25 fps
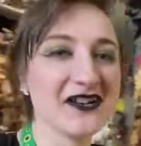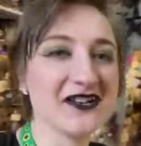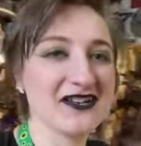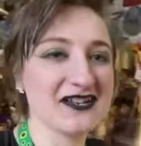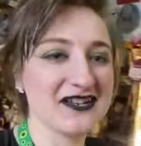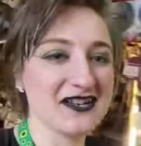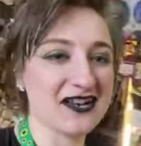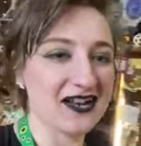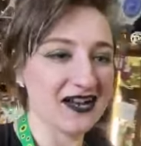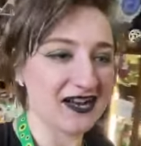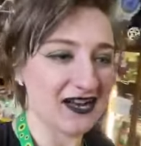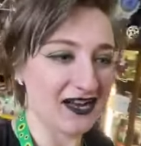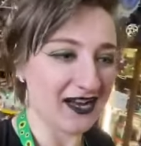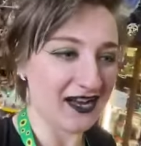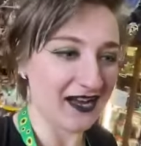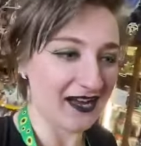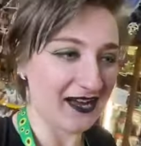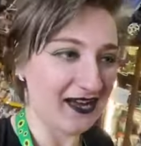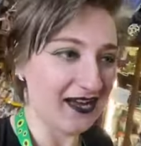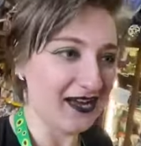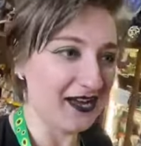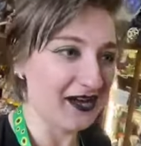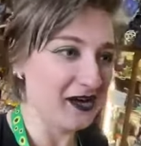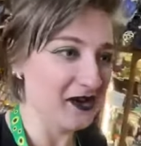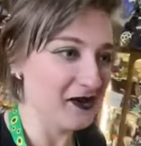yeah,
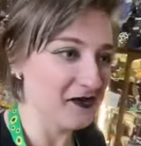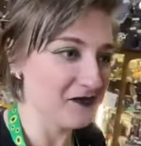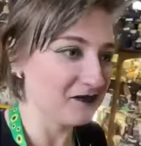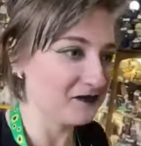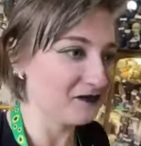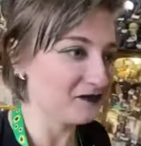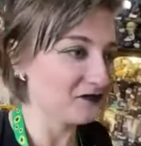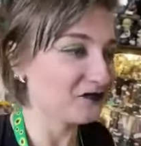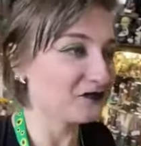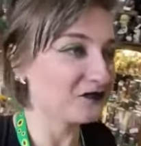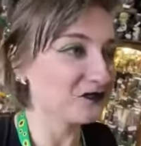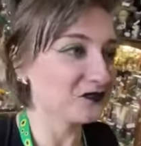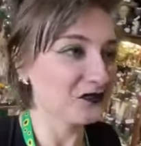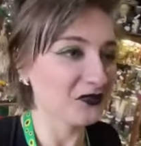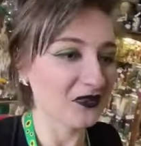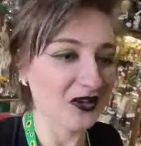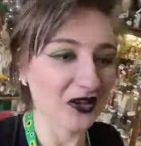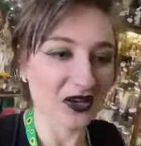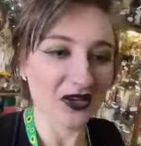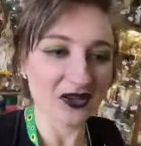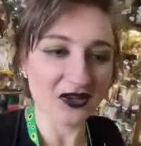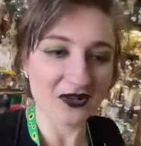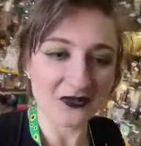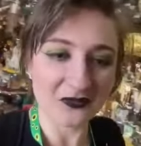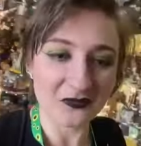um,
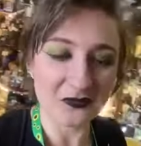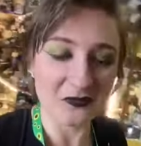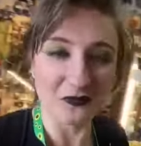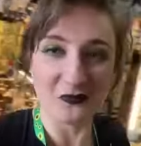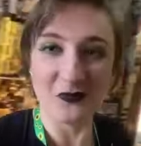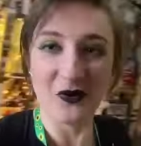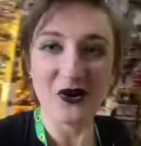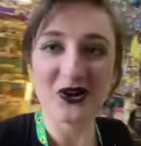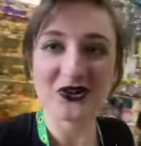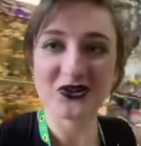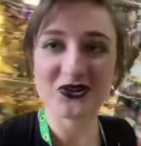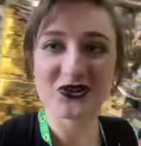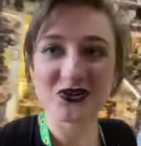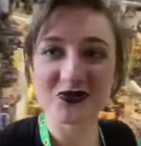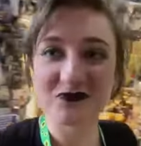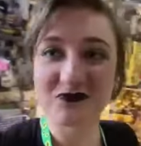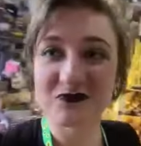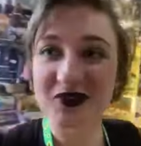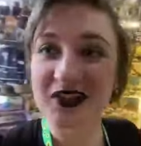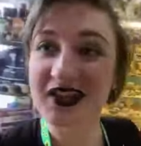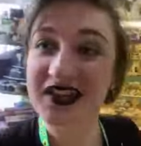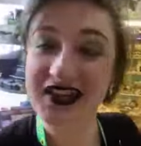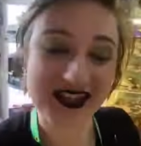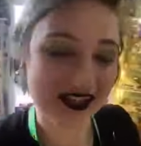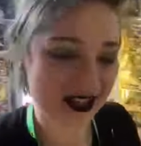what should we
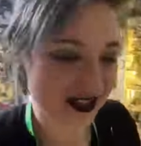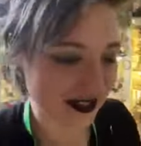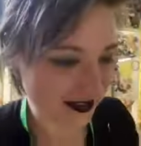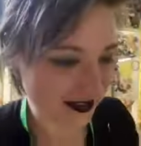get,